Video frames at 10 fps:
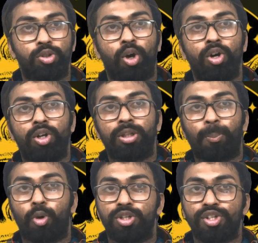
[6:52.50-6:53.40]
So the
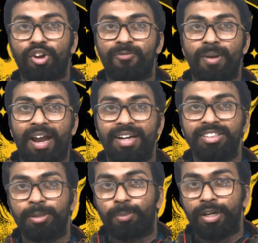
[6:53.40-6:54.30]
position of
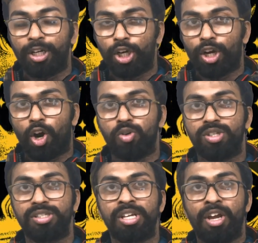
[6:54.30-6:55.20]
planets in a particular
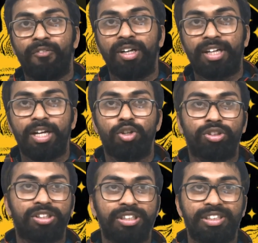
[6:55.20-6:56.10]
houses will tell
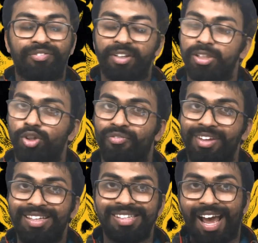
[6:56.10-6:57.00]
you the significance of
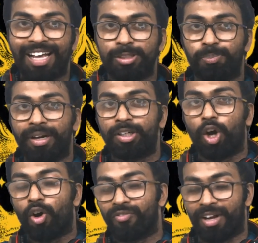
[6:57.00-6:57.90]
each aspect
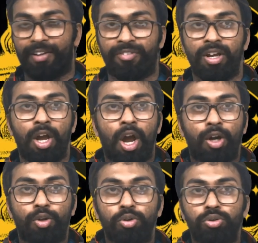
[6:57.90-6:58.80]
of life
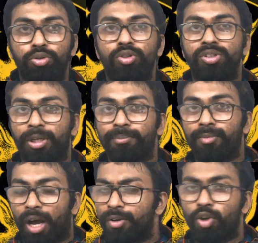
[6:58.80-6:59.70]
due to
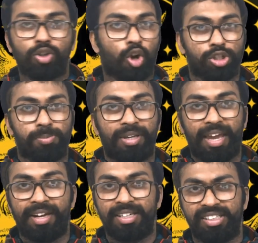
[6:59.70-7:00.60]
some unknown
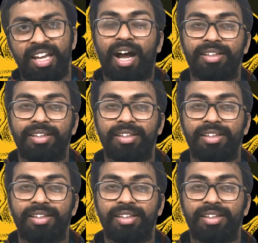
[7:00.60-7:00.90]
cosmic energy.